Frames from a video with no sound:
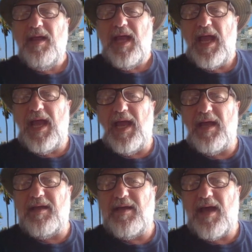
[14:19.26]

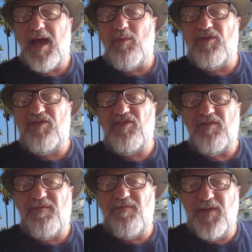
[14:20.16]
And I was
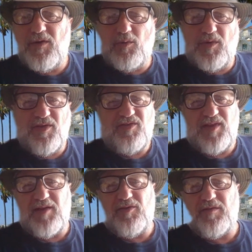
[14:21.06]
filled with a
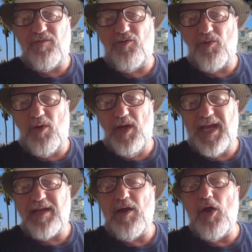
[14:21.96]
sense of joy
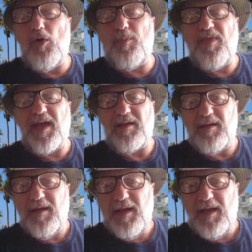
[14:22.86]
and hope that
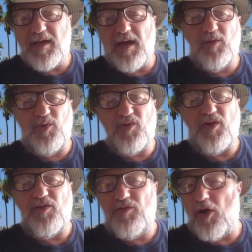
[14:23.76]
God was
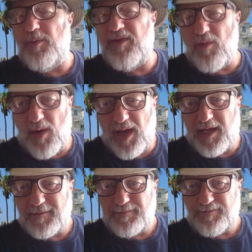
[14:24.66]
going to show me the
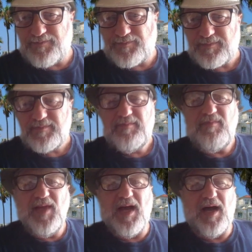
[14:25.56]
way.
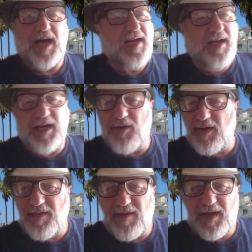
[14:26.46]
I didn't hear
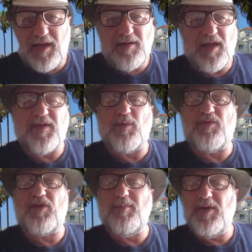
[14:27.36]
anything. Nothing was
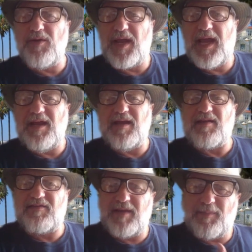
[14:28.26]
communicated
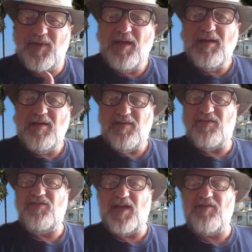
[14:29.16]
except
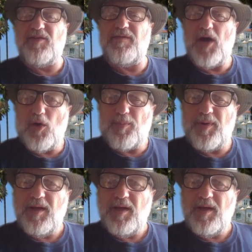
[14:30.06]
this sense of hope.